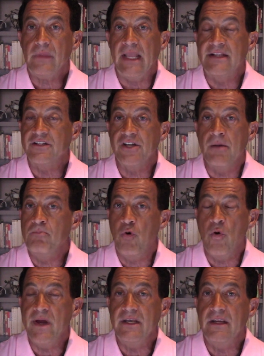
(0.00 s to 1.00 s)
at some
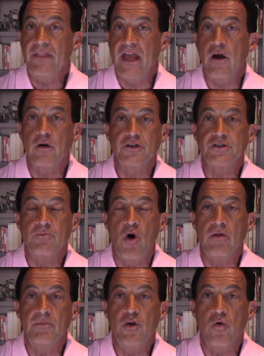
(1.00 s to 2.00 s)
point, they are a
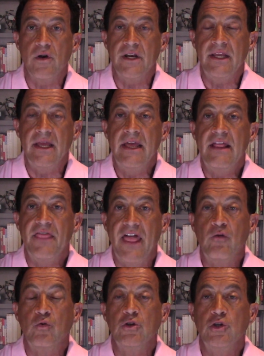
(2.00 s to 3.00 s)
small minority, they
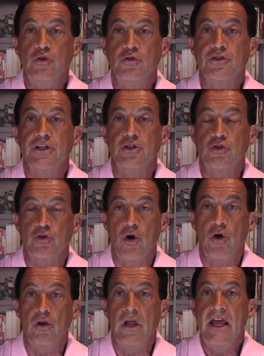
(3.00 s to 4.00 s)
will lose
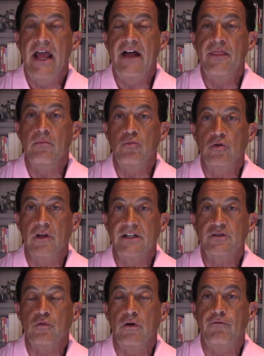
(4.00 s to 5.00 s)
control and the
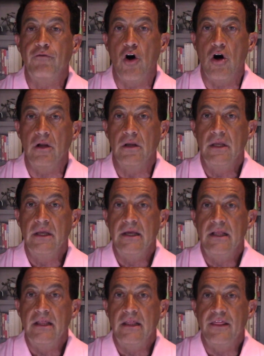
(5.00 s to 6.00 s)
mullahs will fall.
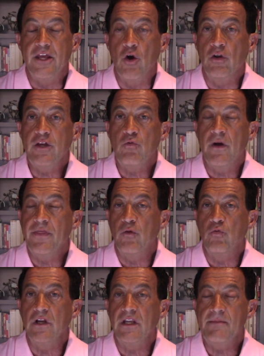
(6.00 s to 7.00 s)
The only one that
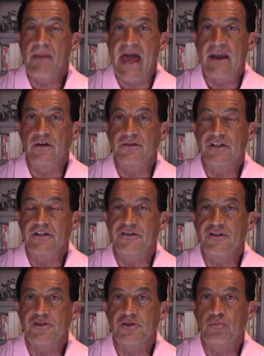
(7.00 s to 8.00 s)
really matters is
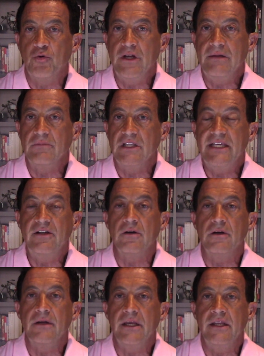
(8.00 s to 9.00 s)
the supreme
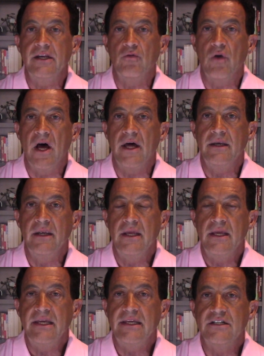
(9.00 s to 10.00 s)
leader in Iran.
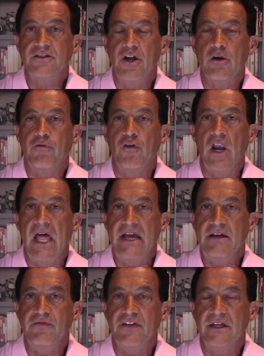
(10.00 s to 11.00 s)
He is there for
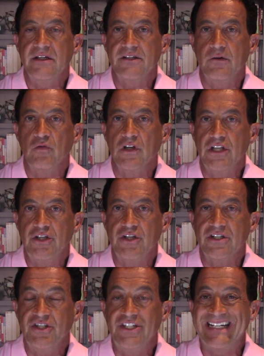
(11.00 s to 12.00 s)
life. He is a
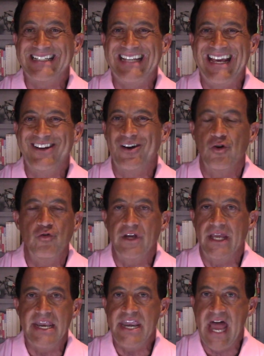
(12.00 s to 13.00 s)
religious dictator who
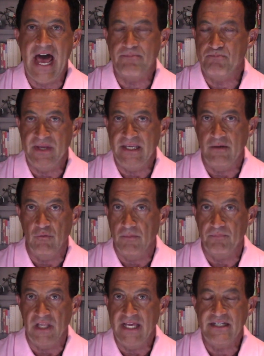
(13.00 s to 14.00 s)
cannot be
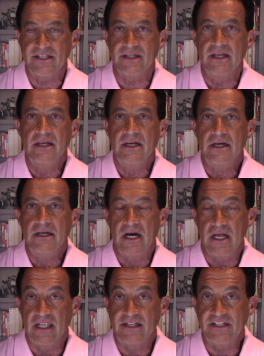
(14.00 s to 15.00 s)
replaced
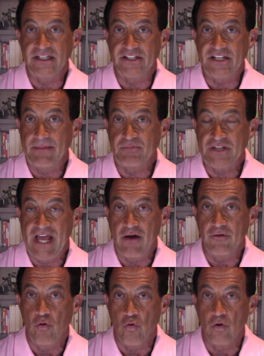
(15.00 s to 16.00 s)
unless he steps
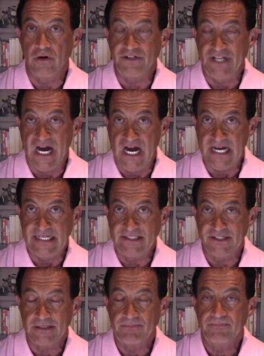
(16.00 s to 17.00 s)
down or
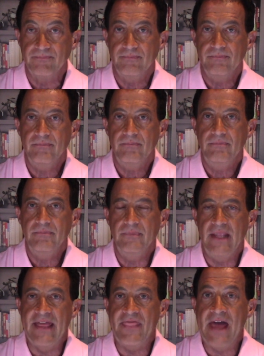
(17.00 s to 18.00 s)
dies.
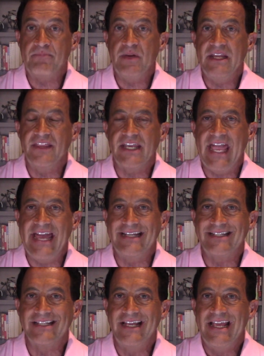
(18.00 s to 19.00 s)
And that being the
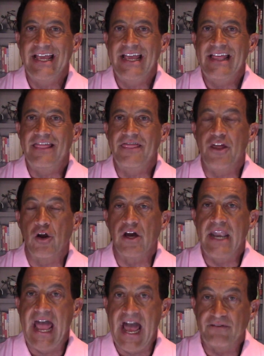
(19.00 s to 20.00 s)
case, they're
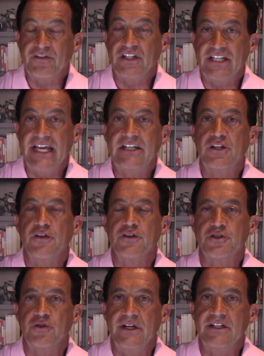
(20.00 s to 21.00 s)
going to have to take to the
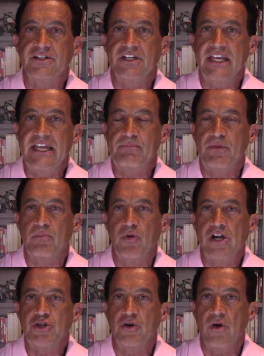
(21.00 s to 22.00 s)
streets to keep the
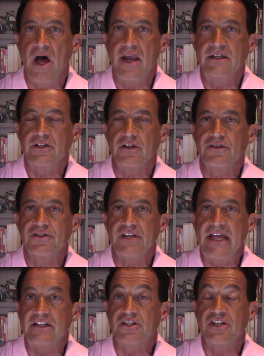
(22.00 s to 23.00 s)
pressure on until
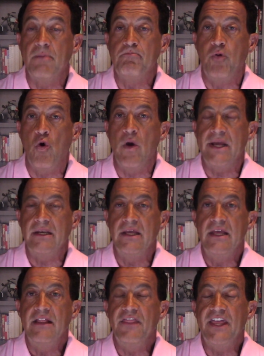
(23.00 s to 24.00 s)
at some point
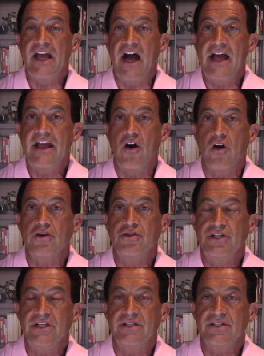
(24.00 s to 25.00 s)
the
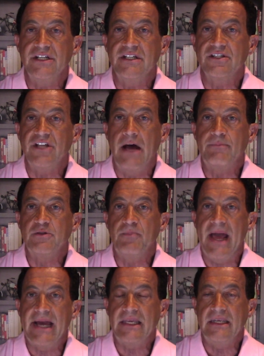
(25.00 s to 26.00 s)
IRGC stops
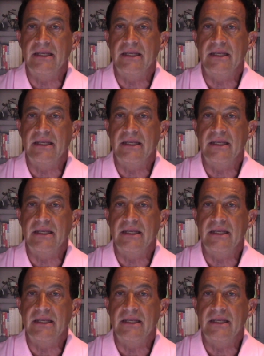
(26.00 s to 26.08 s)
backing